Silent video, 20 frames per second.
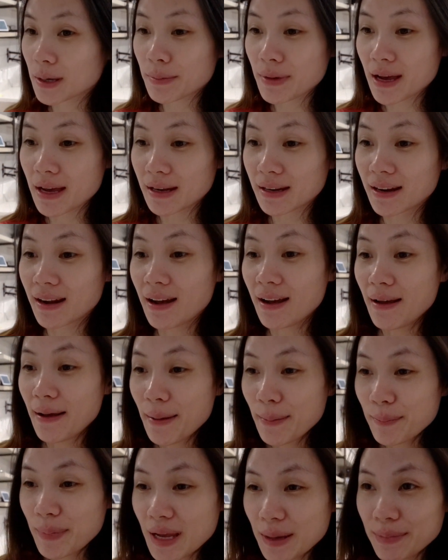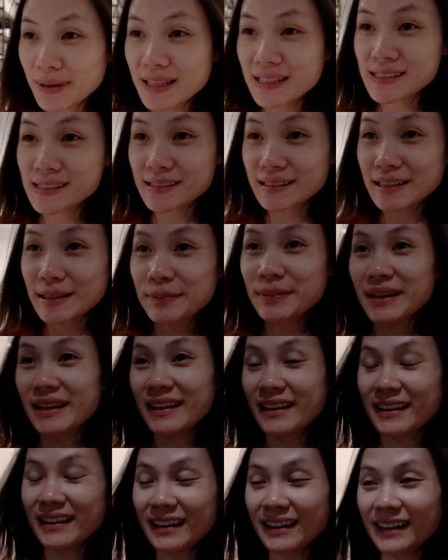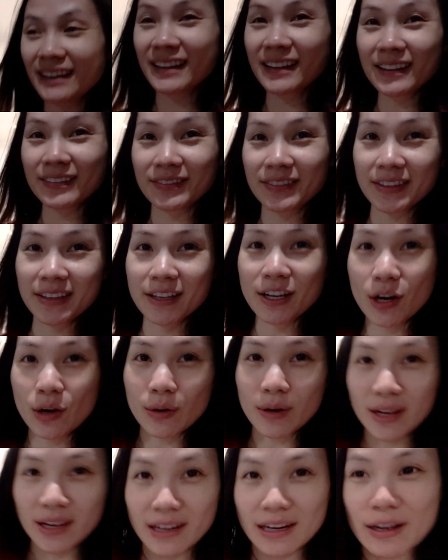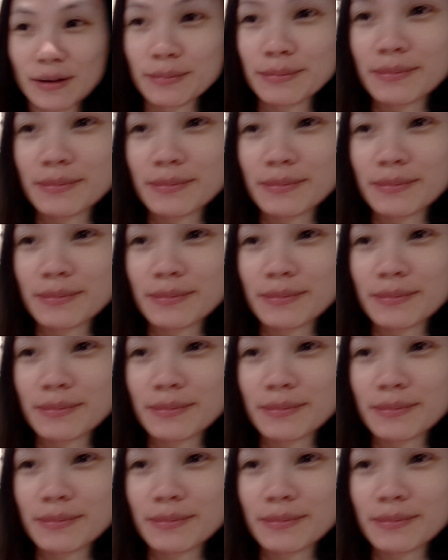and baby is sleeping via cried out